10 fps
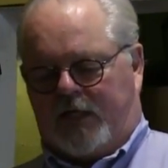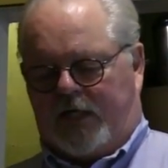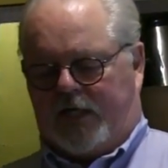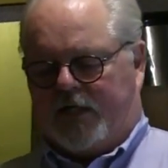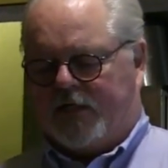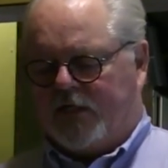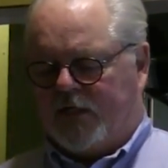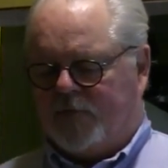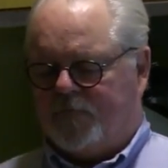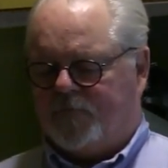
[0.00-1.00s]
and
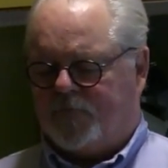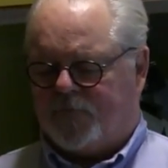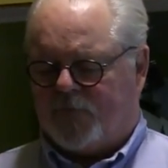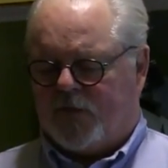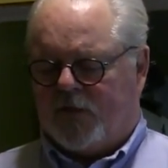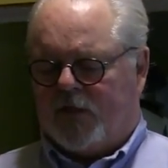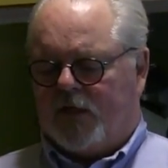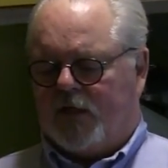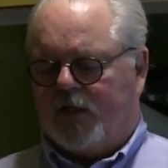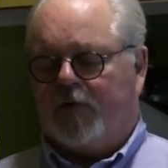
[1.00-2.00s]
uh,
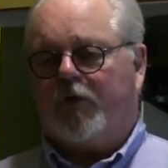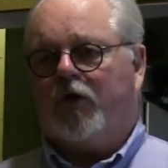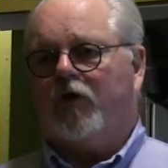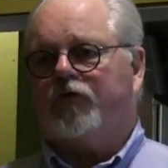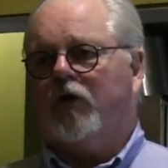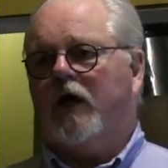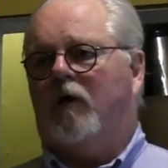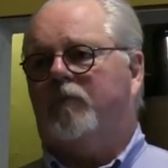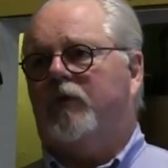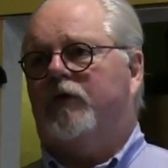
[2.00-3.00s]
uh, then we also
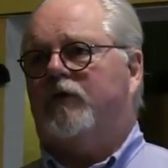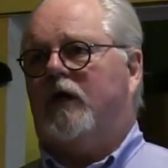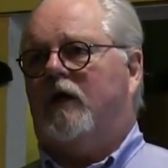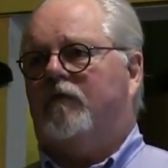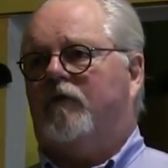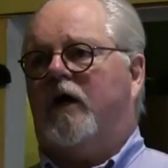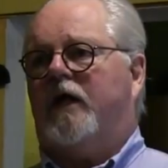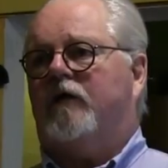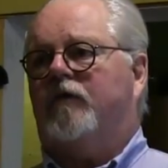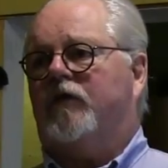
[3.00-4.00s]
help with uh, a
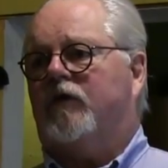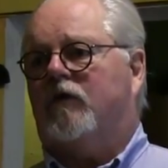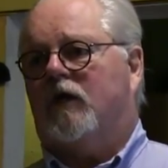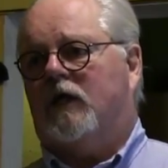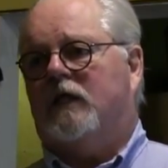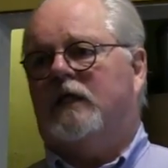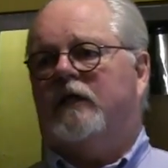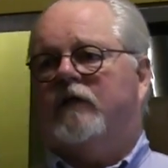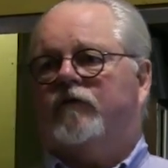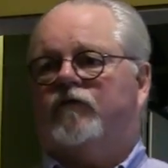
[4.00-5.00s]
variety of other
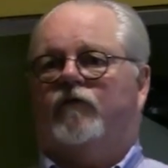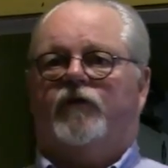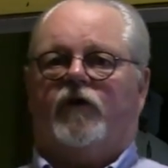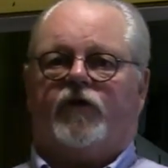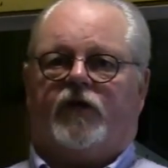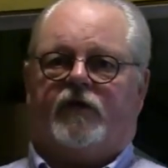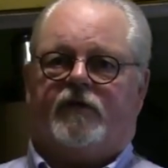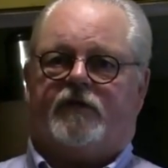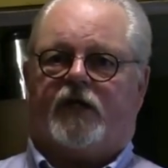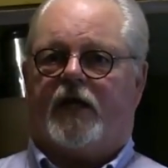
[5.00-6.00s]

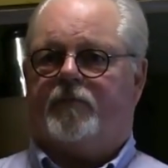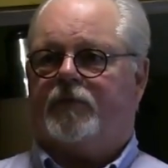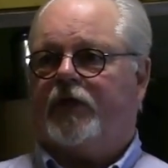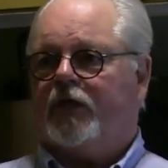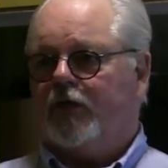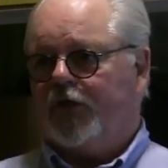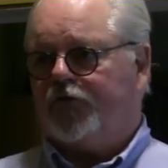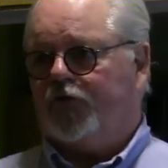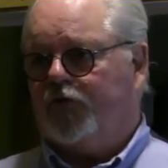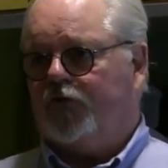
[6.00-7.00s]
civilian type legal
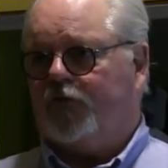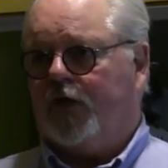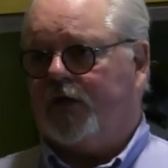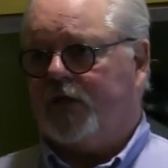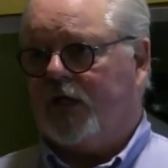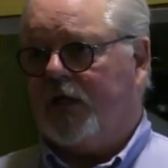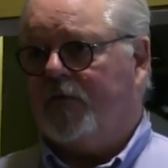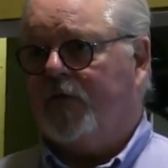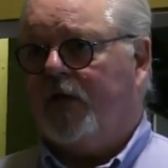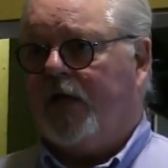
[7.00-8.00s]
issues that
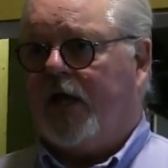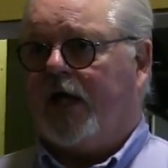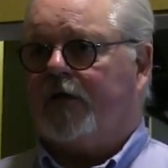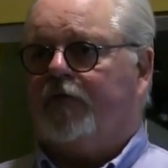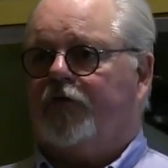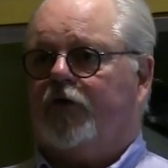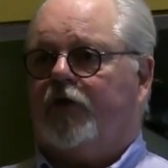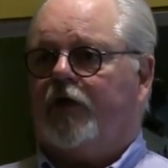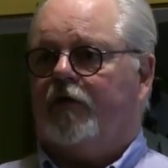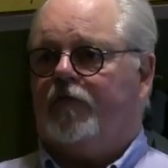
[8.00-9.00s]
active
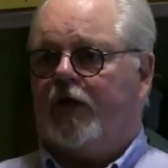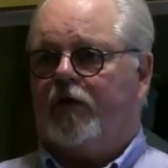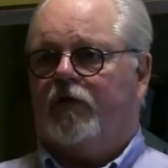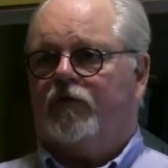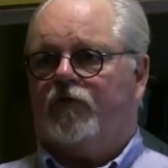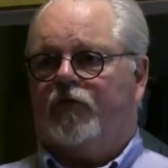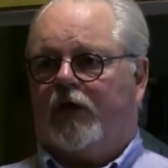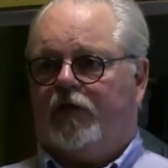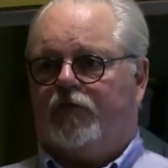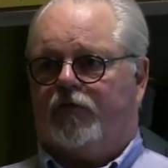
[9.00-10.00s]
duty and veterans
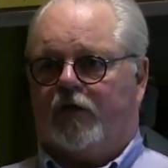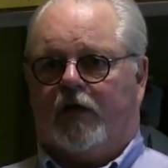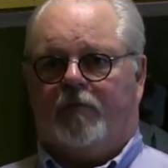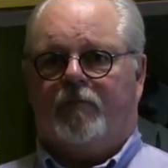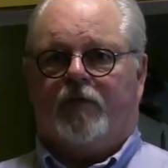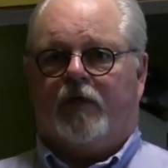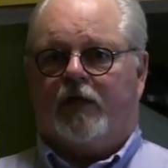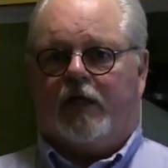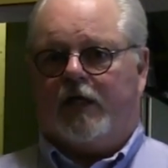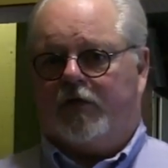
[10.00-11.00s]
face uh,
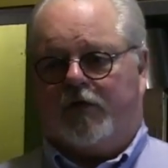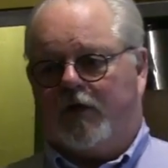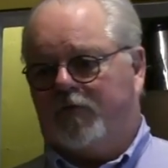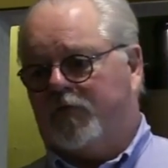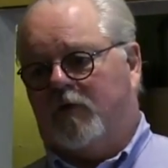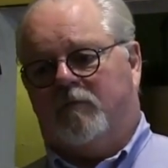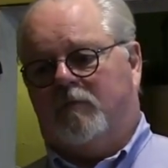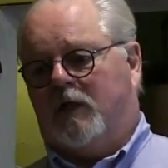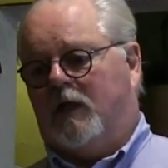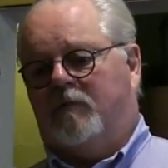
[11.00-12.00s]
anything
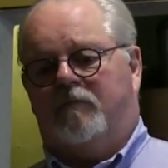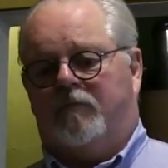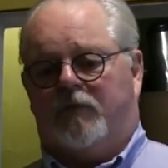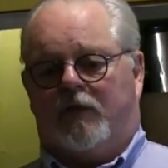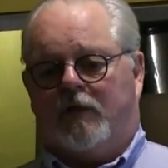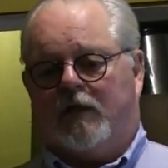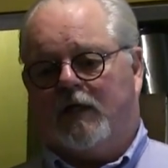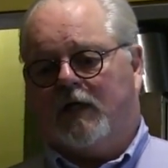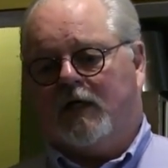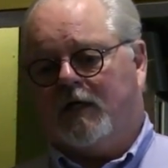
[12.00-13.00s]
from uh,
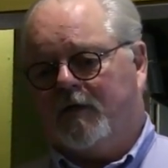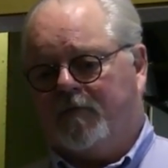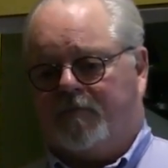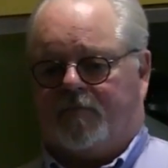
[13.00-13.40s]
uh,